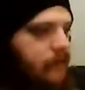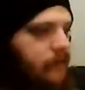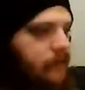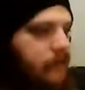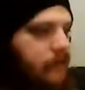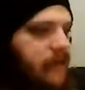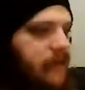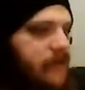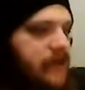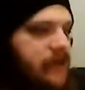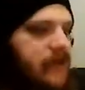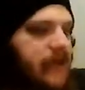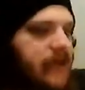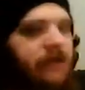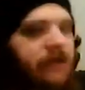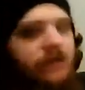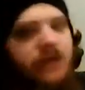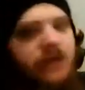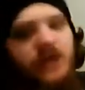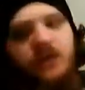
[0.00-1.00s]
we'll get to
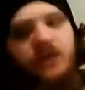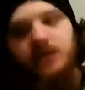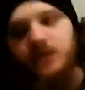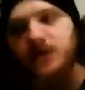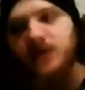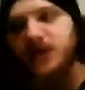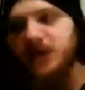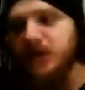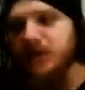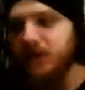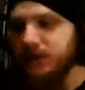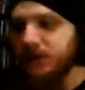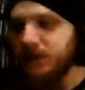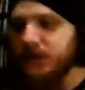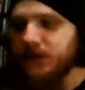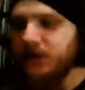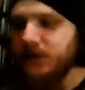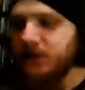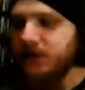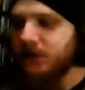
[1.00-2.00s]
that when we
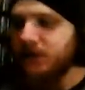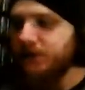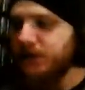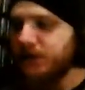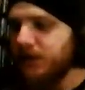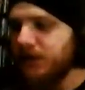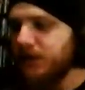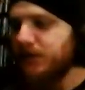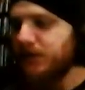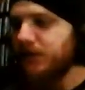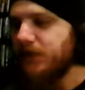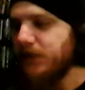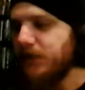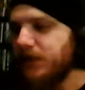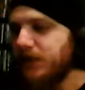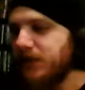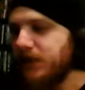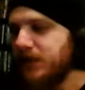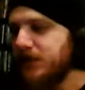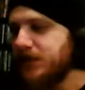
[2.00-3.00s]
get there. But
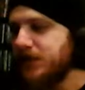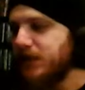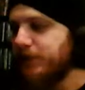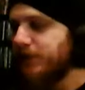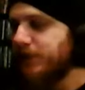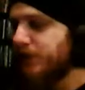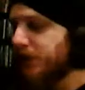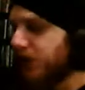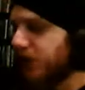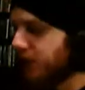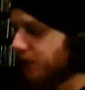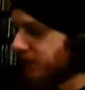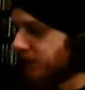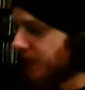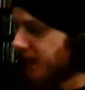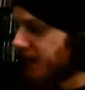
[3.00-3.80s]
next album up, we